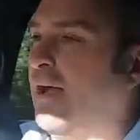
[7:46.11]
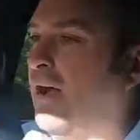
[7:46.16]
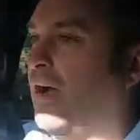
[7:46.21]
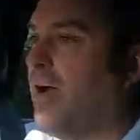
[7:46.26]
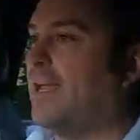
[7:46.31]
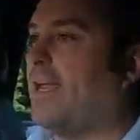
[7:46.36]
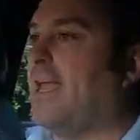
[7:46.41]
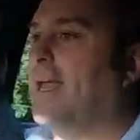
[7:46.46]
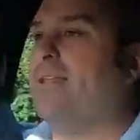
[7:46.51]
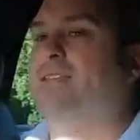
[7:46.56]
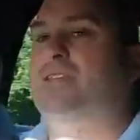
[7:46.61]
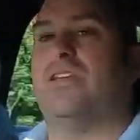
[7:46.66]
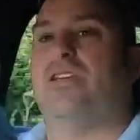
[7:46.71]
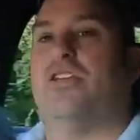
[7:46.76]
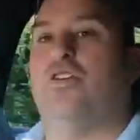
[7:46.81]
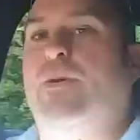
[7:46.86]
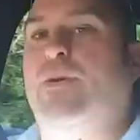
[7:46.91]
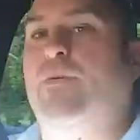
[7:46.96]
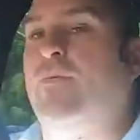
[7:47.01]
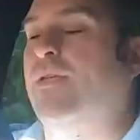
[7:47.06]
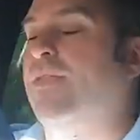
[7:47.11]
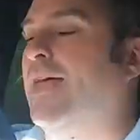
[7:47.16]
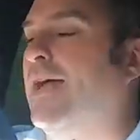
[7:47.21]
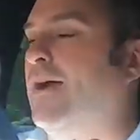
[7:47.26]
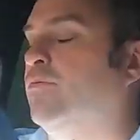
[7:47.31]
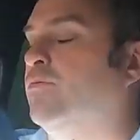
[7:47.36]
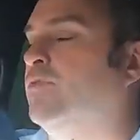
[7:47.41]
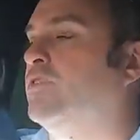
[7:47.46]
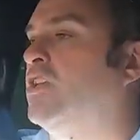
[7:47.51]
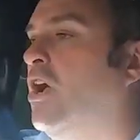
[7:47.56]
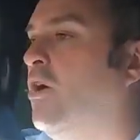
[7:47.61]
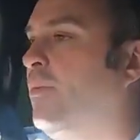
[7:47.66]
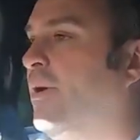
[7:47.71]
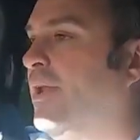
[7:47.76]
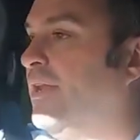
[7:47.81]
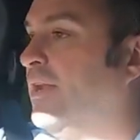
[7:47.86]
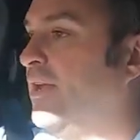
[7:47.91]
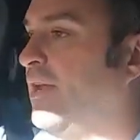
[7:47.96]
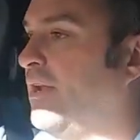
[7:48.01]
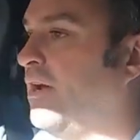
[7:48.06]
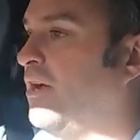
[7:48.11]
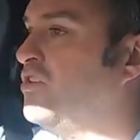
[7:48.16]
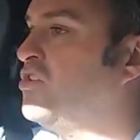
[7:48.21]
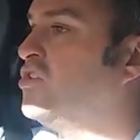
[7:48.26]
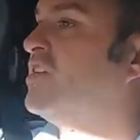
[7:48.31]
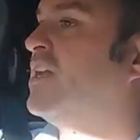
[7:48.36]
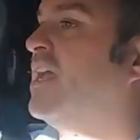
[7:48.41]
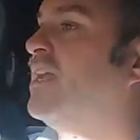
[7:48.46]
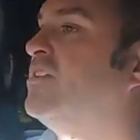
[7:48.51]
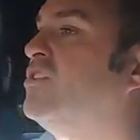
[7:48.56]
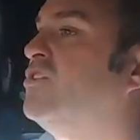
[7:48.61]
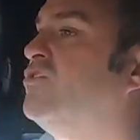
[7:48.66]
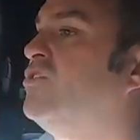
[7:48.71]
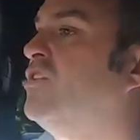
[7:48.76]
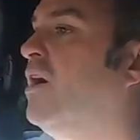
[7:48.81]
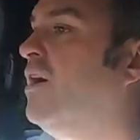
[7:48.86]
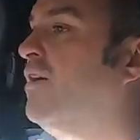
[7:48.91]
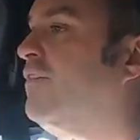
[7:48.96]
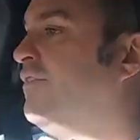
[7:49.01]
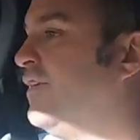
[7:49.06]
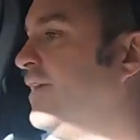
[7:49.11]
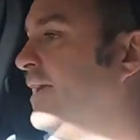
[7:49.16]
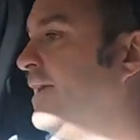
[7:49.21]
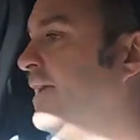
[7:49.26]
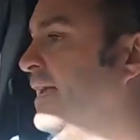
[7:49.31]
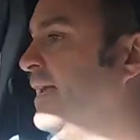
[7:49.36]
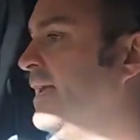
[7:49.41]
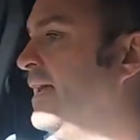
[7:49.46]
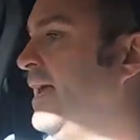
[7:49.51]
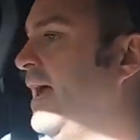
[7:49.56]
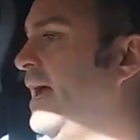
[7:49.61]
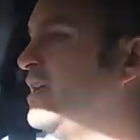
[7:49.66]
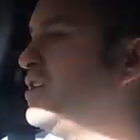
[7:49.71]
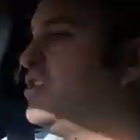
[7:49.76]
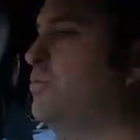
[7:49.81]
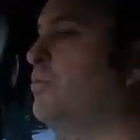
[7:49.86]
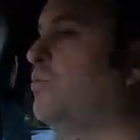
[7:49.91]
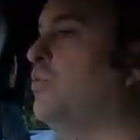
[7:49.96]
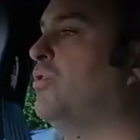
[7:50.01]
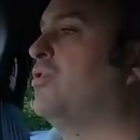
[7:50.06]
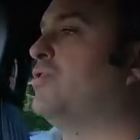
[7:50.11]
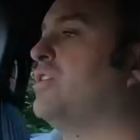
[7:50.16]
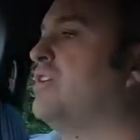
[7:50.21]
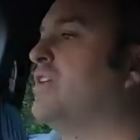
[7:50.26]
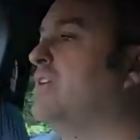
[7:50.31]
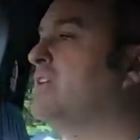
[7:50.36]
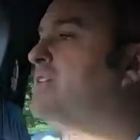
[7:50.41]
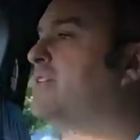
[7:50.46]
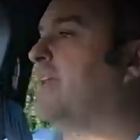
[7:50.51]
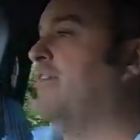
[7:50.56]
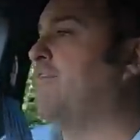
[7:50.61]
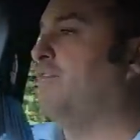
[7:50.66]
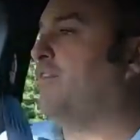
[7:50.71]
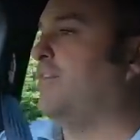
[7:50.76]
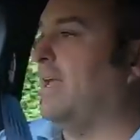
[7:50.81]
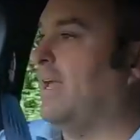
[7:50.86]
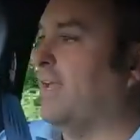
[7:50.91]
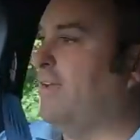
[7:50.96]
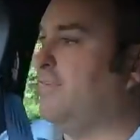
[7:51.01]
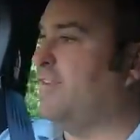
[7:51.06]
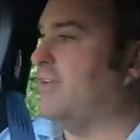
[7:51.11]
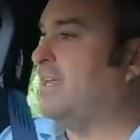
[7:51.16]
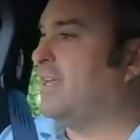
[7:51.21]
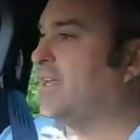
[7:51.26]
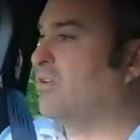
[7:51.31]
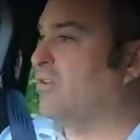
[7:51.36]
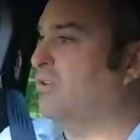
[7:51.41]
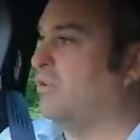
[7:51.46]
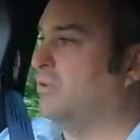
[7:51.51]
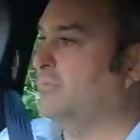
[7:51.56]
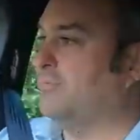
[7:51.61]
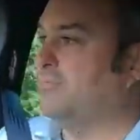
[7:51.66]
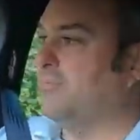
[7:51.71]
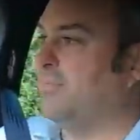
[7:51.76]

I get to it without towing and I just get to drive it as you would as an everyday vehicle.